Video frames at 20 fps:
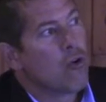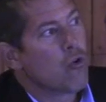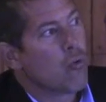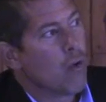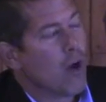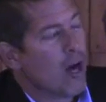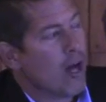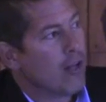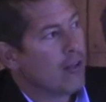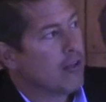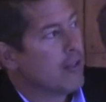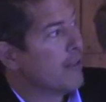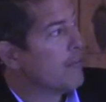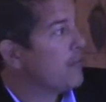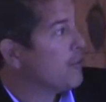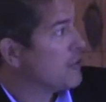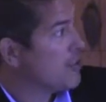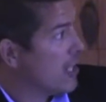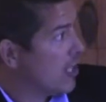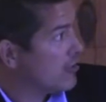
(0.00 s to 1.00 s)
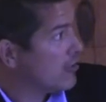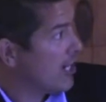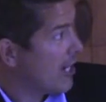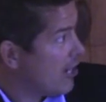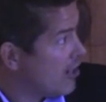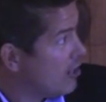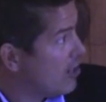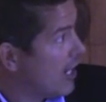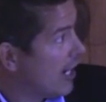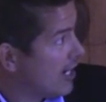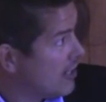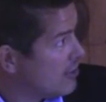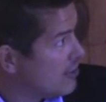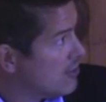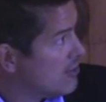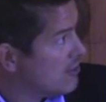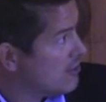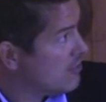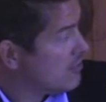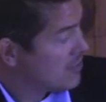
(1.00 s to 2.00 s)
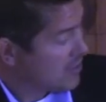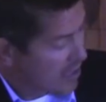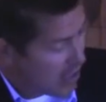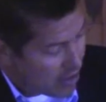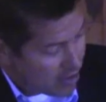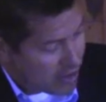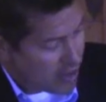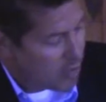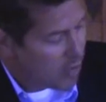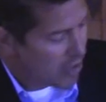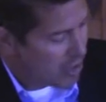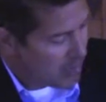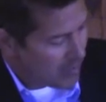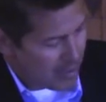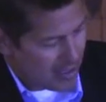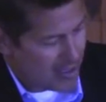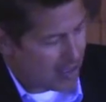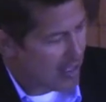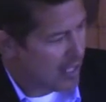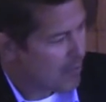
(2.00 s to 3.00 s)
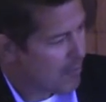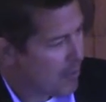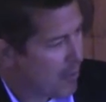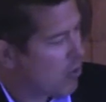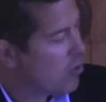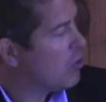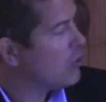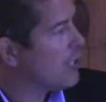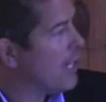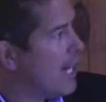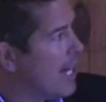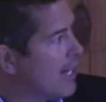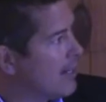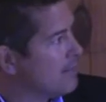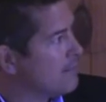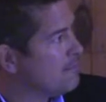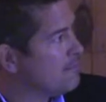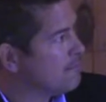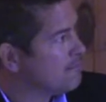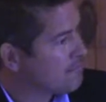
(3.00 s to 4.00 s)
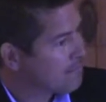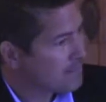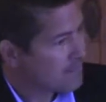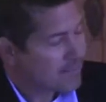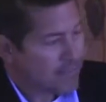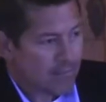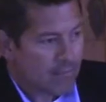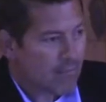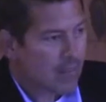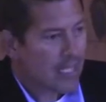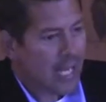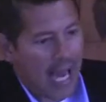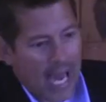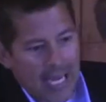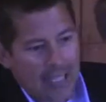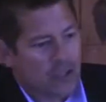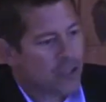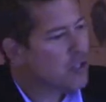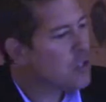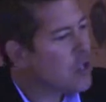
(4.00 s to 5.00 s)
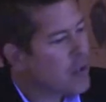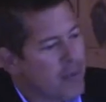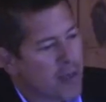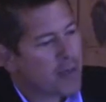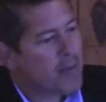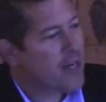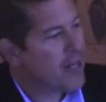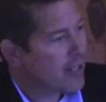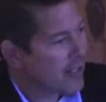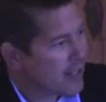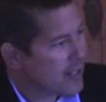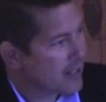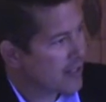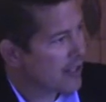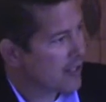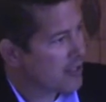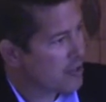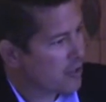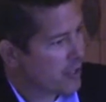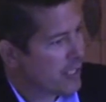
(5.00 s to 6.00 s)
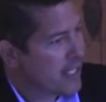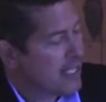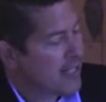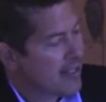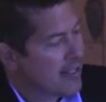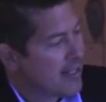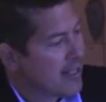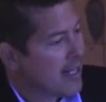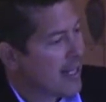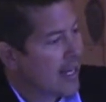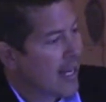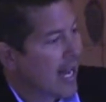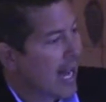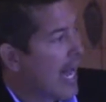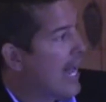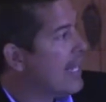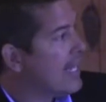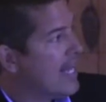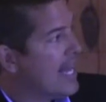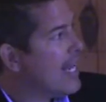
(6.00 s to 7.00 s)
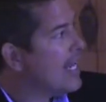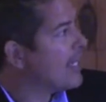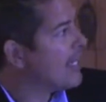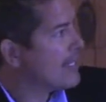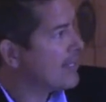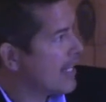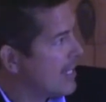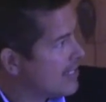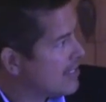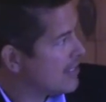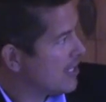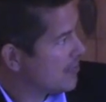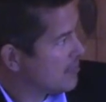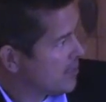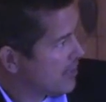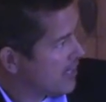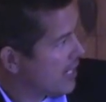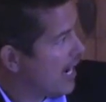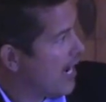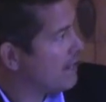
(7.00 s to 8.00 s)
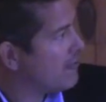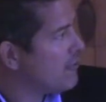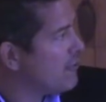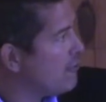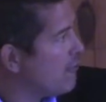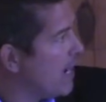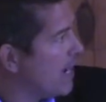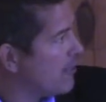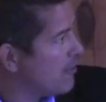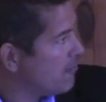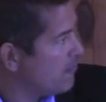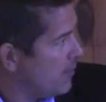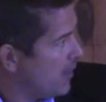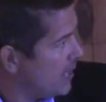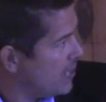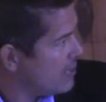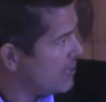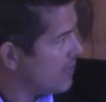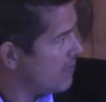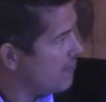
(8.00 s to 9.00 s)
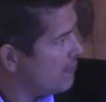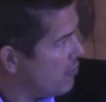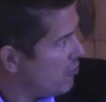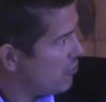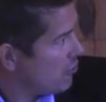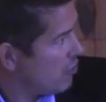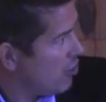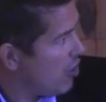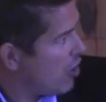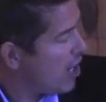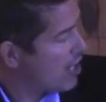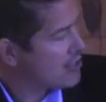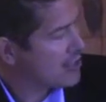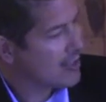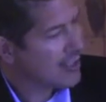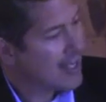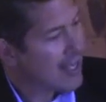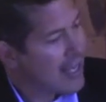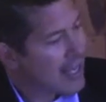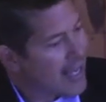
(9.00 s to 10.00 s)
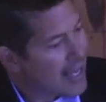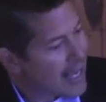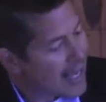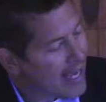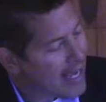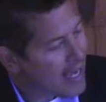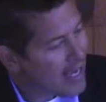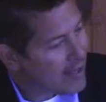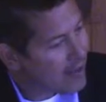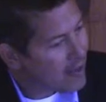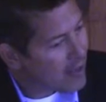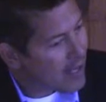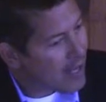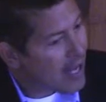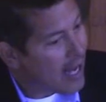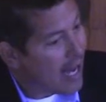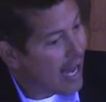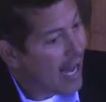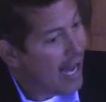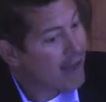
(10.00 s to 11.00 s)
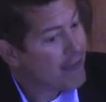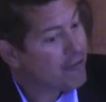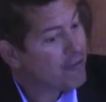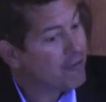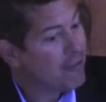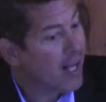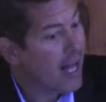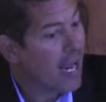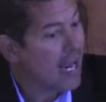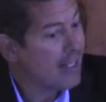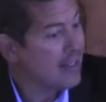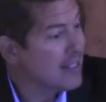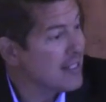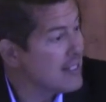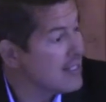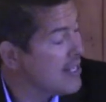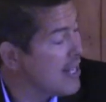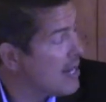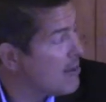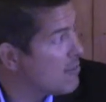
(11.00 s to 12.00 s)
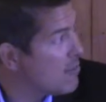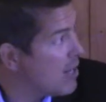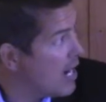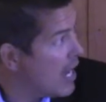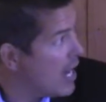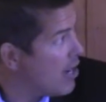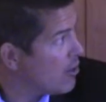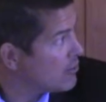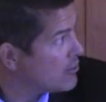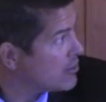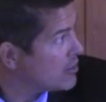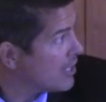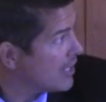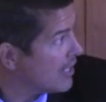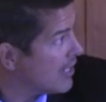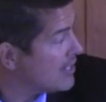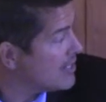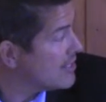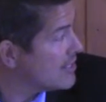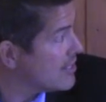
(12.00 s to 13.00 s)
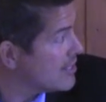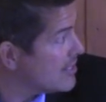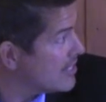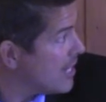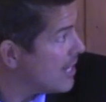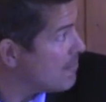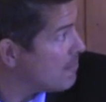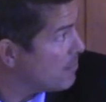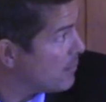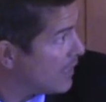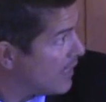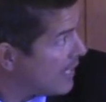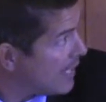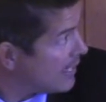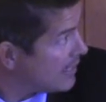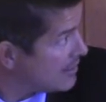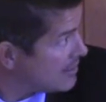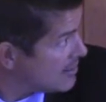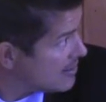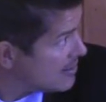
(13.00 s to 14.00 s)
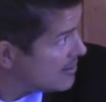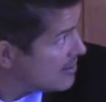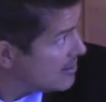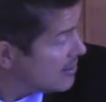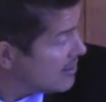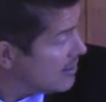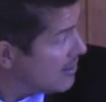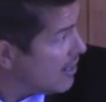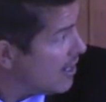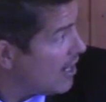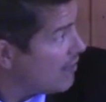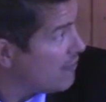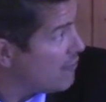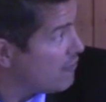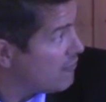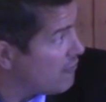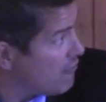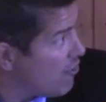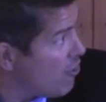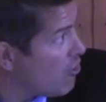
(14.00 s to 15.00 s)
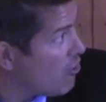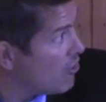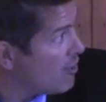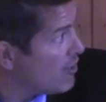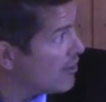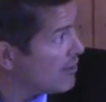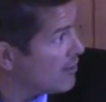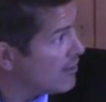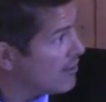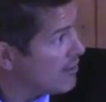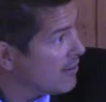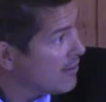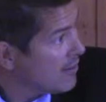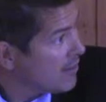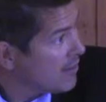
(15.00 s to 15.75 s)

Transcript: Well, if you're Delta Airlines, Delta will come in and say, but hold on, I too am an American country and I can't get that subsidy. I have to buy the planes at full cost, and I fly on the same routes against the same planes of a foreign